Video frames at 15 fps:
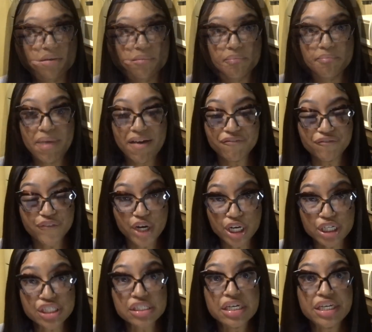My
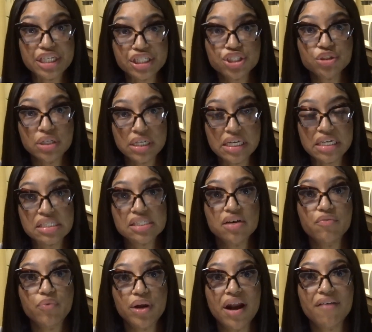first initial lease
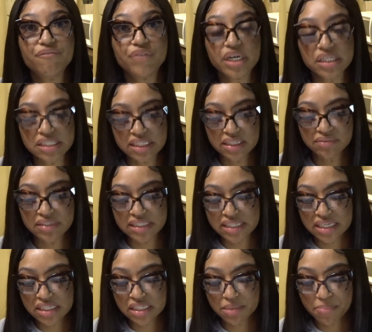of when I first lived into
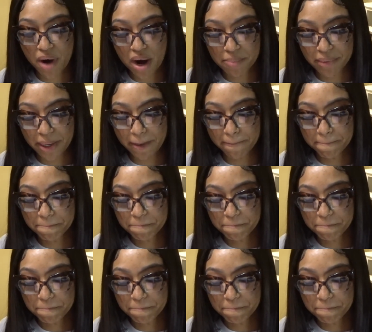this apartment,